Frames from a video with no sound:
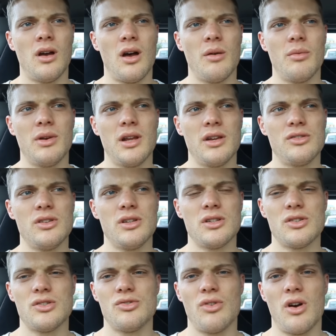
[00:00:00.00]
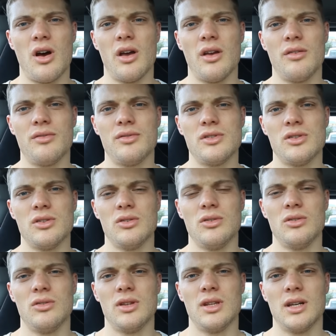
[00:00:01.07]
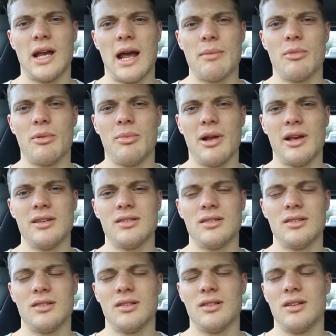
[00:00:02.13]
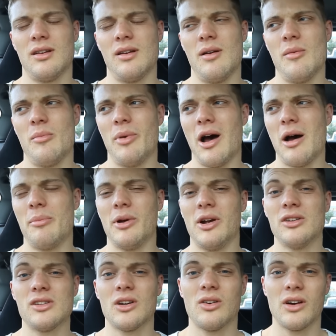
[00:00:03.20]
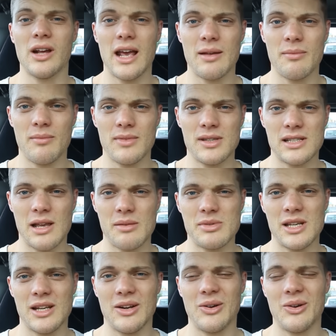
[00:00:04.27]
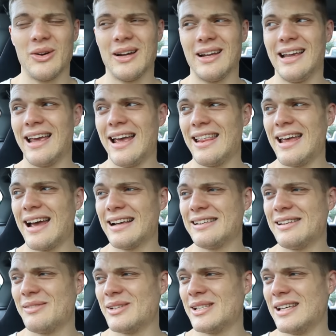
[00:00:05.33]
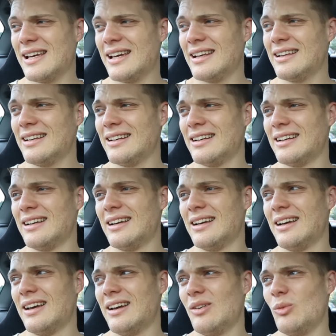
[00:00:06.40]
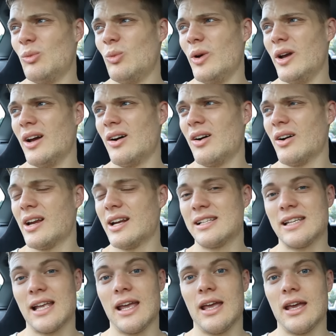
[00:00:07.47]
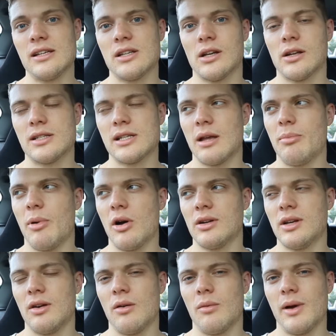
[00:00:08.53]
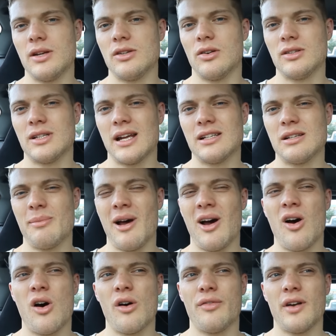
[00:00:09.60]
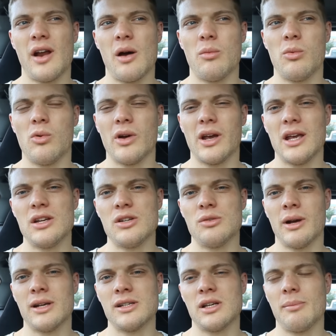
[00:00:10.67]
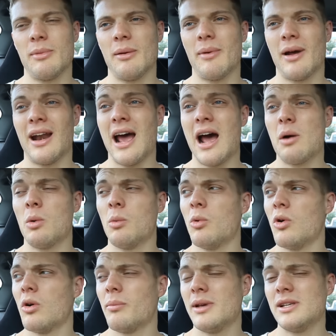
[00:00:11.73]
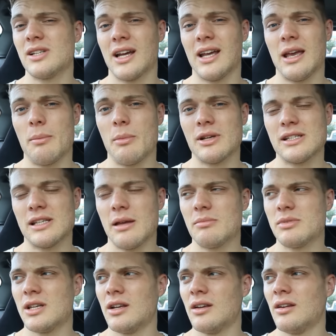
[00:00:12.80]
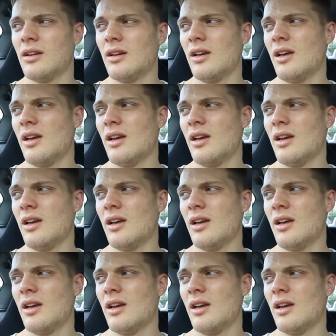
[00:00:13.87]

I would literally just drive to the camera place. But because I've got to get the steps in, I've got to get the activity in, we are going to stay here, so I'm going to stay parked here at Waitrose, and it's about a half an hour walk each way, so it'll be about an hour walk, means I can get my steps in.